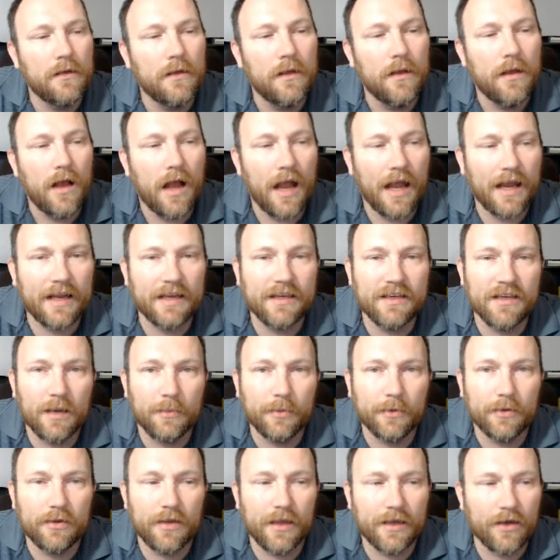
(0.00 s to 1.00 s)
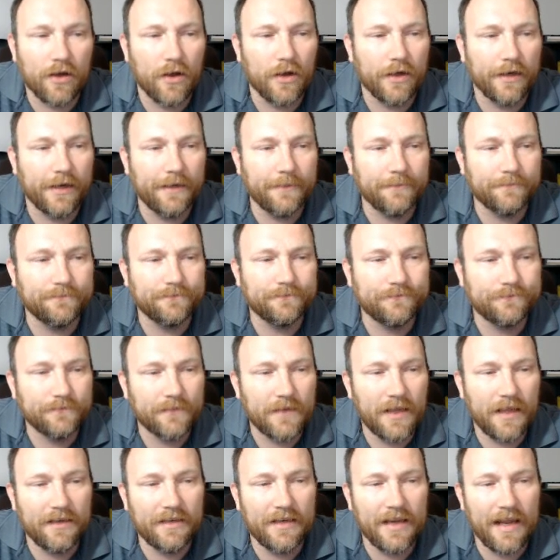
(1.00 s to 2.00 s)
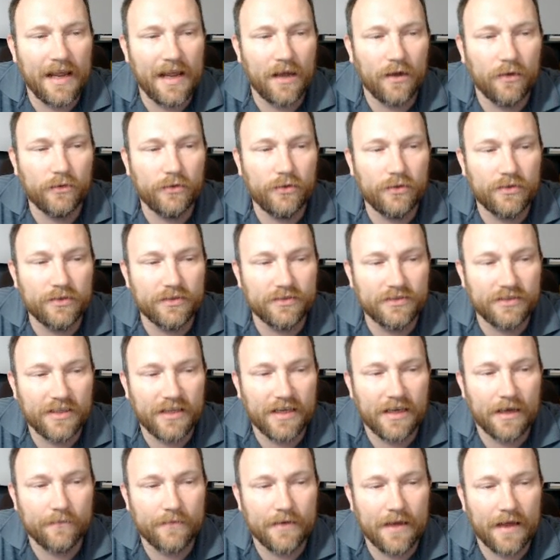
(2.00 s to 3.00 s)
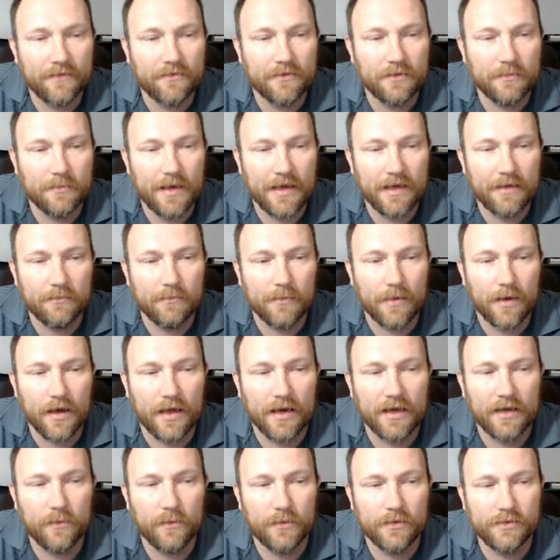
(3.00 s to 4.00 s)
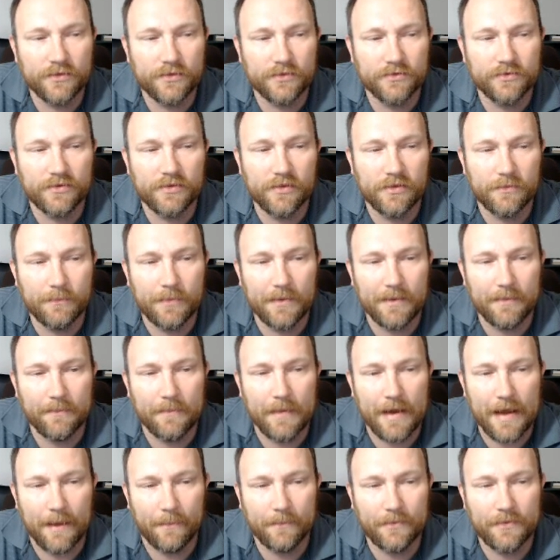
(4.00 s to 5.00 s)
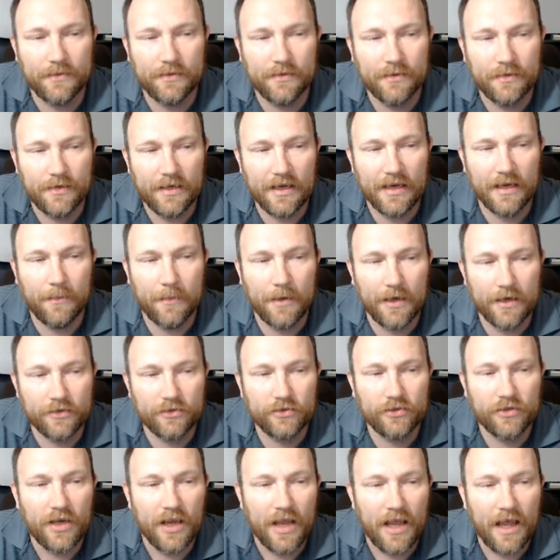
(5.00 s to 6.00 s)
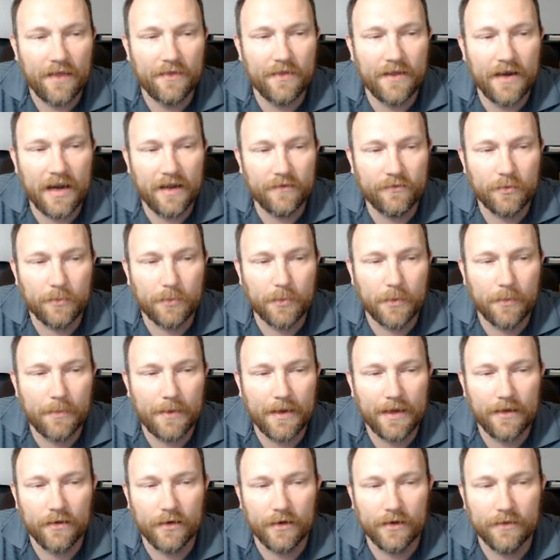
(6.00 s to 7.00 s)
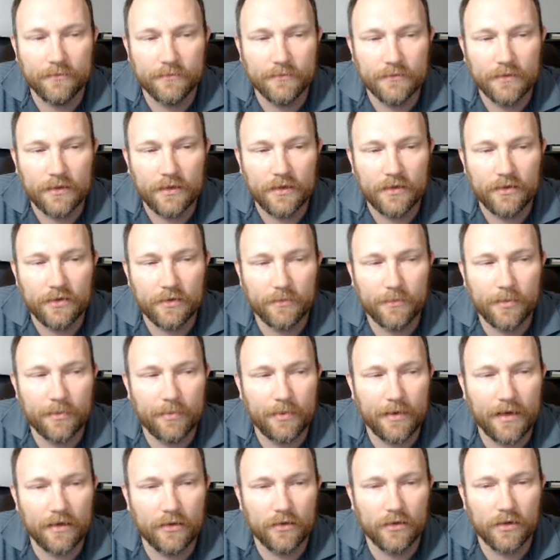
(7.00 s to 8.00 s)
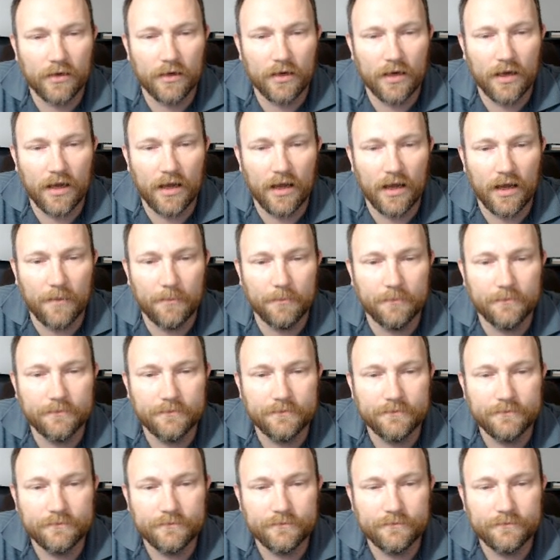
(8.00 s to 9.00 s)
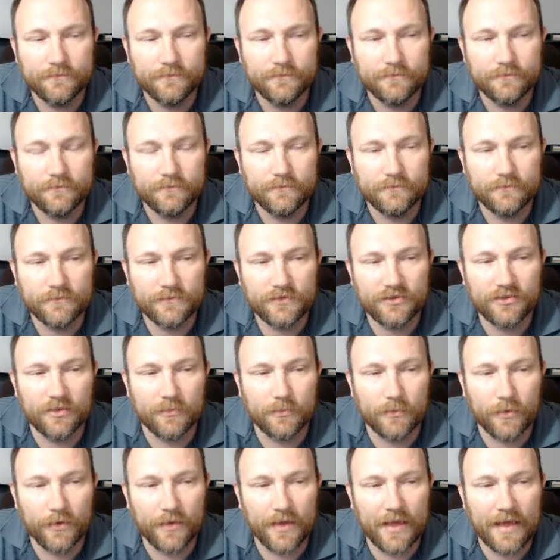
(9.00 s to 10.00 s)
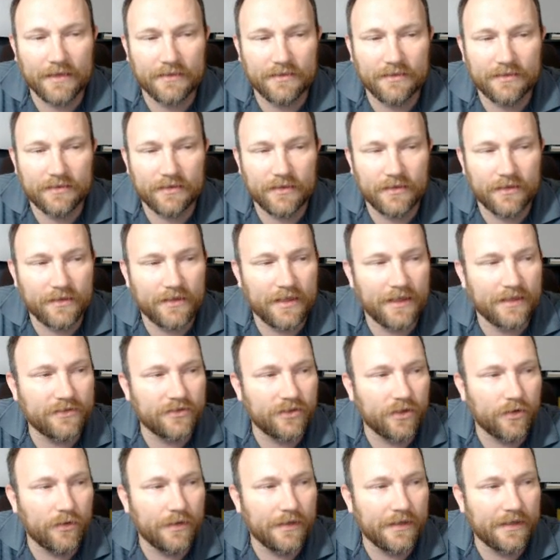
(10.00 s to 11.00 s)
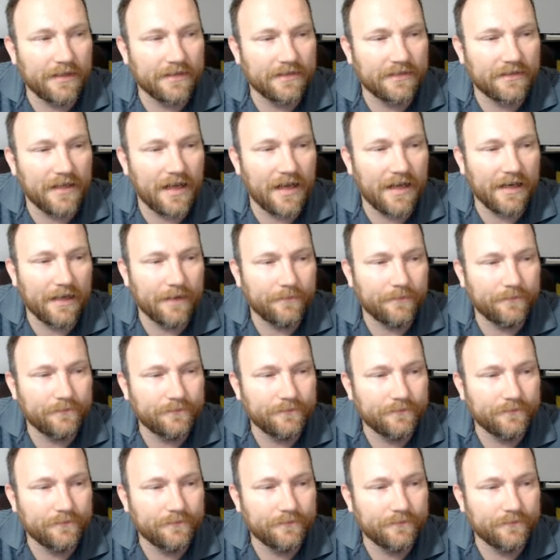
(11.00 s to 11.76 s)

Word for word: I can double click on it, and now you can see I've got the main body, which is the bitmapped image, and then I have the propeller, the propeller um, symbol that's that's already inside it.